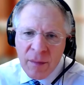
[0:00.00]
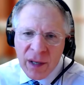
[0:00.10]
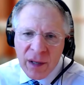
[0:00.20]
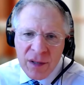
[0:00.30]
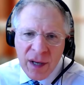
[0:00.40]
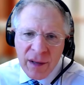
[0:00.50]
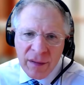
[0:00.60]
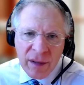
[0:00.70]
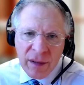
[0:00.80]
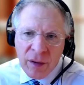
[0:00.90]
because I'm
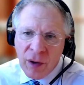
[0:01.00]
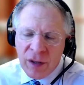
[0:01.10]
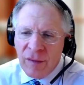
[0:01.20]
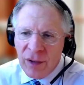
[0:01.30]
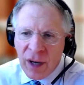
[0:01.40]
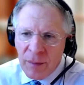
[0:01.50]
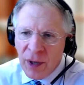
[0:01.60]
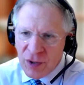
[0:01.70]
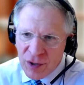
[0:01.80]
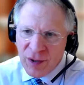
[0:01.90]

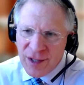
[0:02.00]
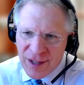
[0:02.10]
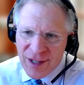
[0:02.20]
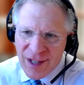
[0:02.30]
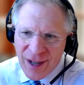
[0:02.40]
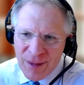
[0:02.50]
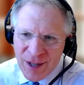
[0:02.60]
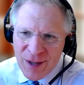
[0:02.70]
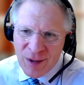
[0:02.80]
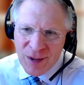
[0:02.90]
not sure it's the same
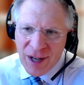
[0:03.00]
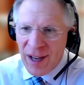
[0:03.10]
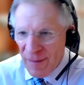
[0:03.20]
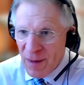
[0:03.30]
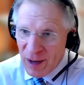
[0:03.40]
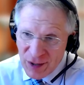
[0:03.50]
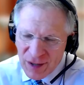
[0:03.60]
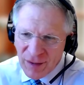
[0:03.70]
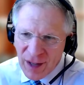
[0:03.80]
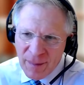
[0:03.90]
disorder in most
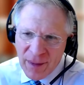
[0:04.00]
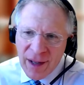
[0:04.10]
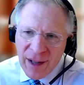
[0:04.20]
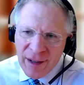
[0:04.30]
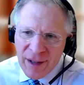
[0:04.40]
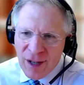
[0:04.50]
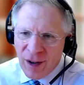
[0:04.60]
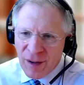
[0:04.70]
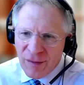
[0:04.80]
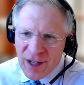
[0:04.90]
of them. There's a
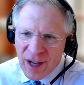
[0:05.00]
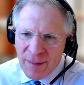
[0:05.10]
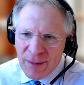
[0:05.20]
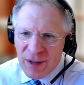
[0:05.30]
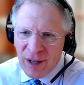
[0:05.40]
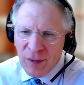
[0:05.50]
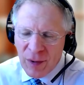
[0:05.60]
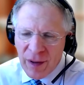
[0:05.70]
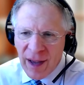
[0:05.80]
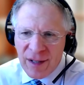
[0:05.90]
lot of time to deal
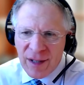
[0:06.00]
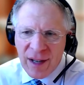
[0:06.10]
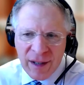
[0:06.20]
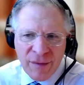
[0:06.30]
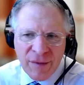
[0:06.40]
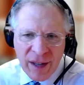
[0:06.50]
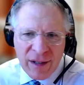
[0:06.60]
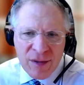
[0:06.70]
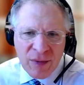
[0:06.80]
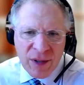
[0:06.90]
with that if
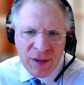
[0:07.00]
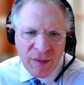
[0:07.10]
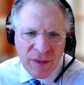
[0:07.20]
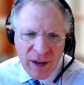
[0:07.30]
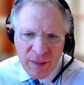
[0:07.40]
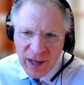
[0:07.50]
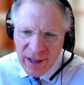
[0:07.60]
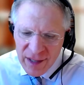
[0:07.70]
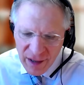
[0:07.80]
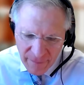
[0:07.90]
things were to develop
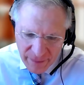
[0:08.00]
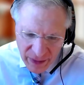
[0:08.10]
later.